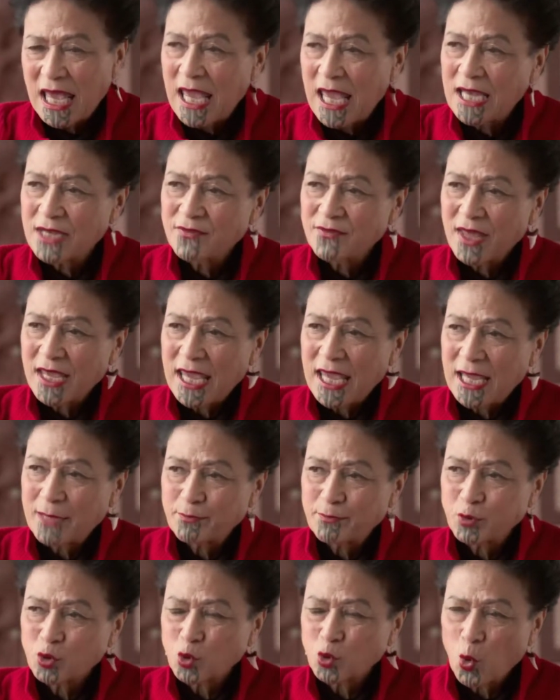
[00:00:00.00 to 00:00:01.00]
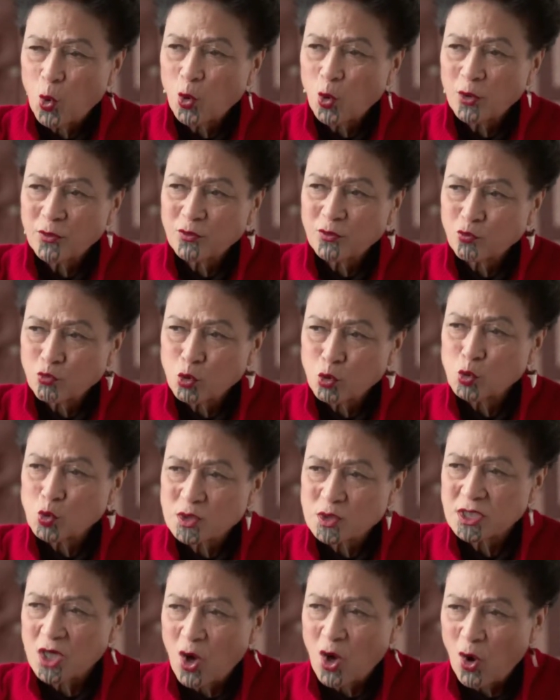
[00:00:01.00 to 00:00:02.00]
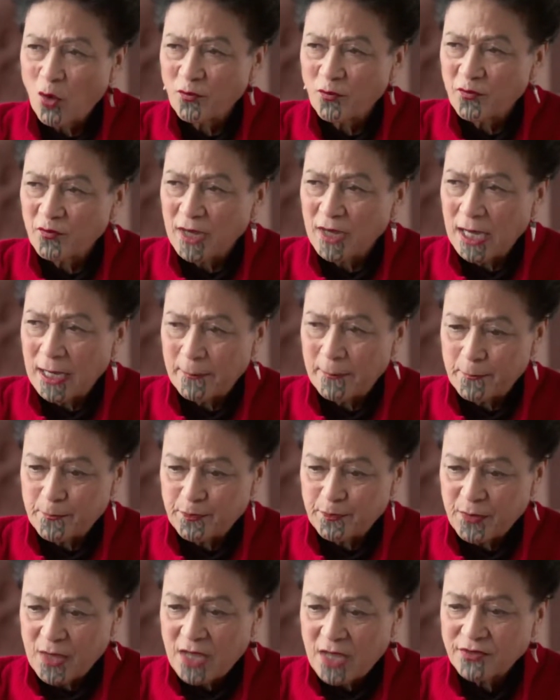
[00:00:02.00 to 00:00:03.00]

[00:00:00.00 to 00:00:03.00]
And they had put all of the rules of um,